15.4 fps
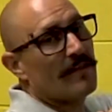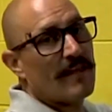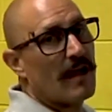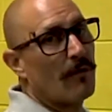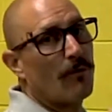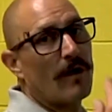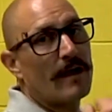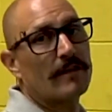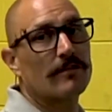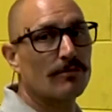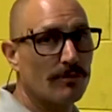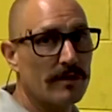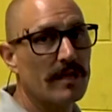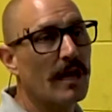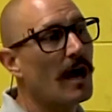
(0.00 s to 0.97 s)
that way
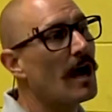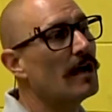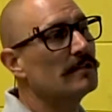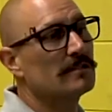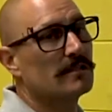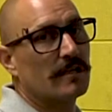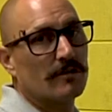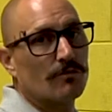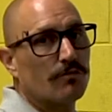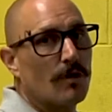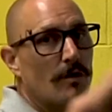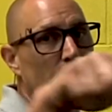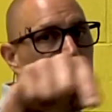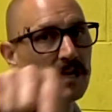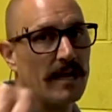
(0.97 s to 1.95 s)
3 guys can
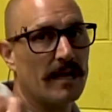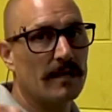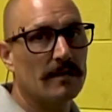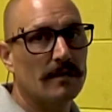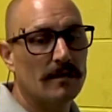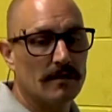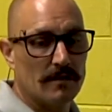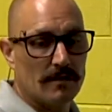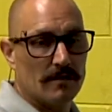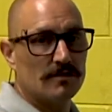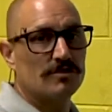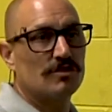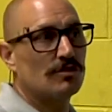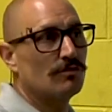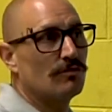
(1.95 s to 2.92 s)
rotate
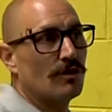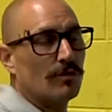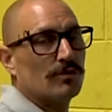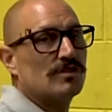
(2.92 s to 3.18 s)
to those